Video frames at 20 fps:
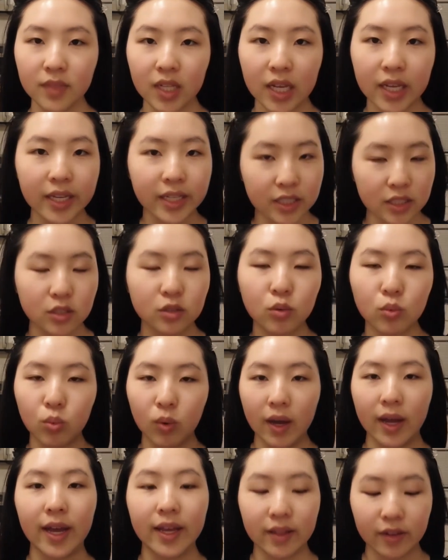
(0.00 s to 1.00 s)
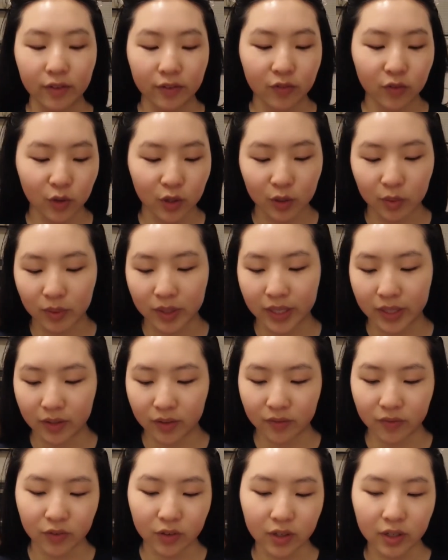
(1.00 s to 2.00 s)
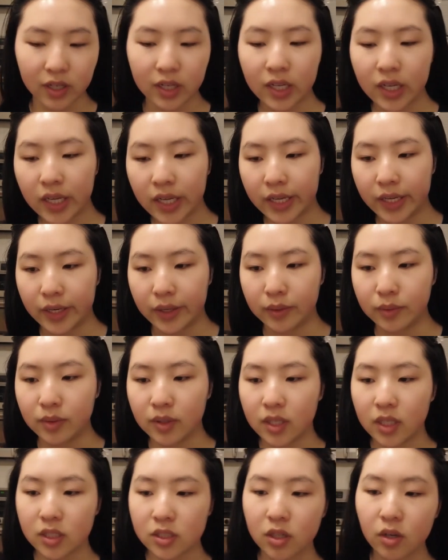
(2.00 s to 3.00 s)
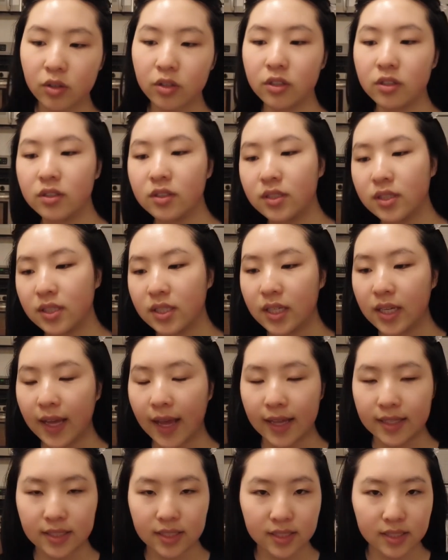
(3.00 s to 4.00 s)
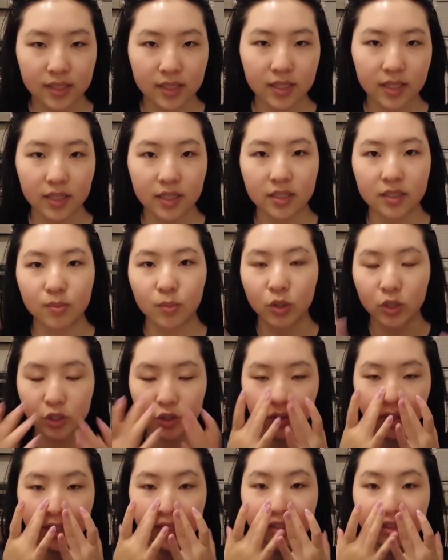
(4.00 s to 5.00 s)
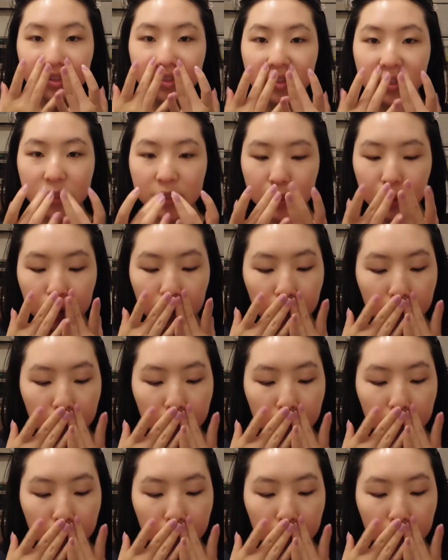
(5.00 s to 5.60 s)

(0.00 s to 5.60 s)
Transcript: is what I look for when I look for, you know, toners, essences, moisturizers too.